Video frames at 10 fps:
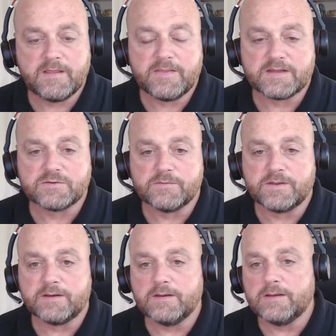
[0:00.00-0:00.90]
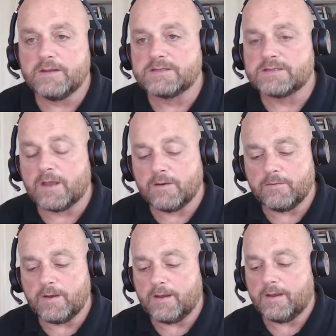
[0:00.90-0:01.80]
That sort of thing.
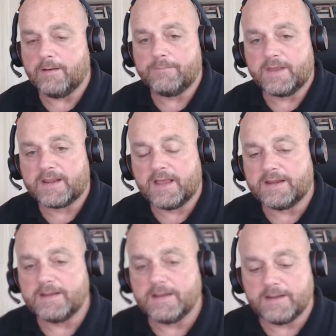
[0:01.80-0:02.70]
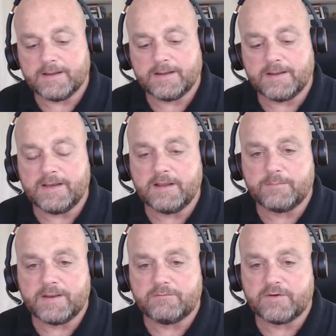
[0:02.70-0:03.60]
So again, a little
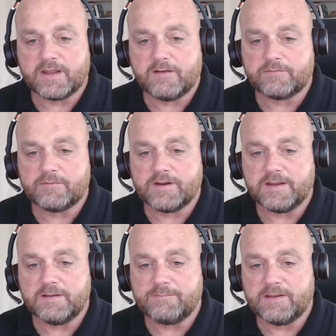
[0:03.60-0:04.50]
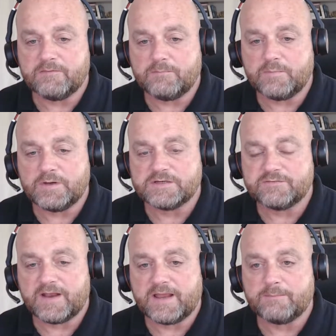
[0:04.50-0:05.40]
bit of recovery, bit of a bullish
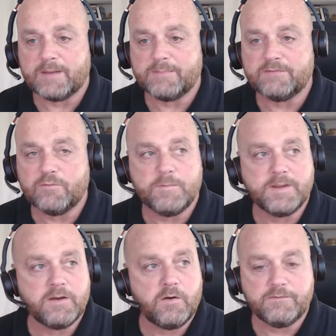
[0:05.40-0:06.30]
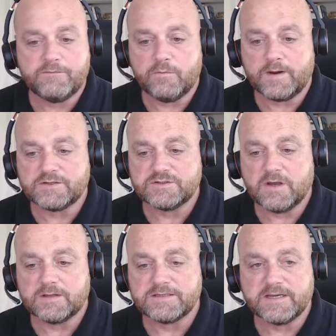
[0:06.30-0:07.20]
flag maybe forming on the 4-hour
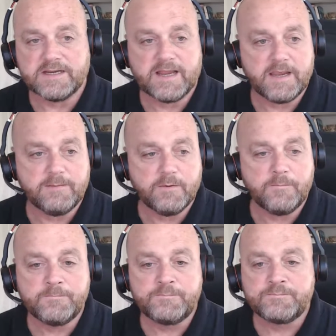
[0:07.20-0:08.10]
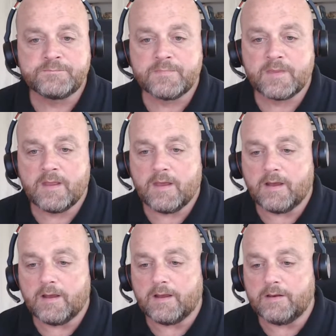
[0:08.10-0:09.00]
chart in cable.
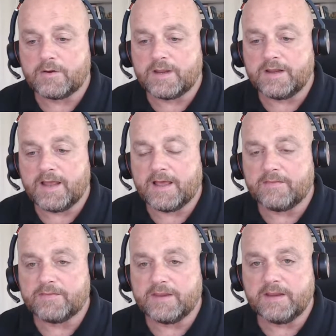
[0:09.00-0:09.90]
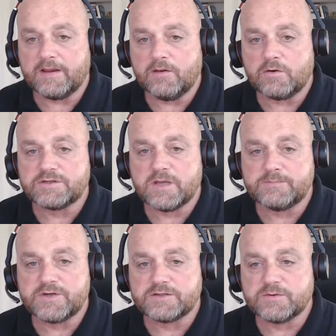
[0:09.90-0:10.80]
Looking at the longer term
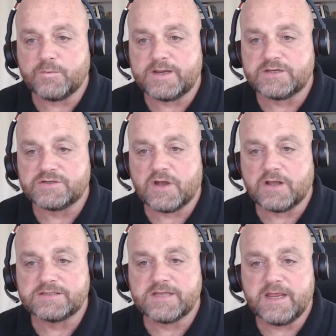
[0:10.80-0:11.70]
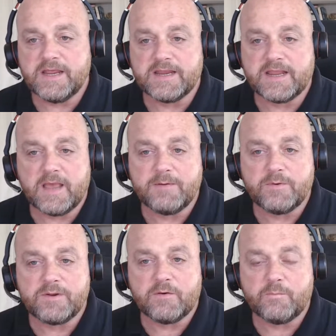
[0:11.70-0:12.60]
charts and weekly charts in cable,
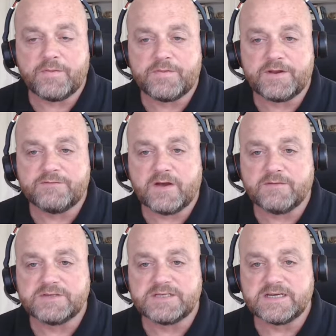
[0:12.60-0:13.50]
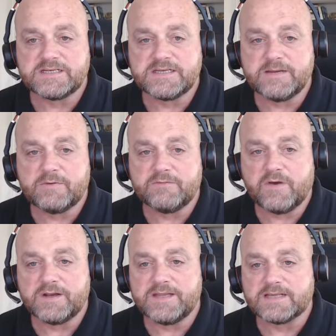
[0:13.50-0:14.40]
we got 135.60
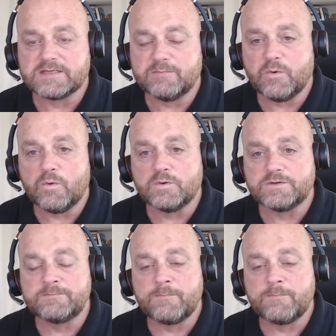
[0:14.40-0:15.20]
providing that support.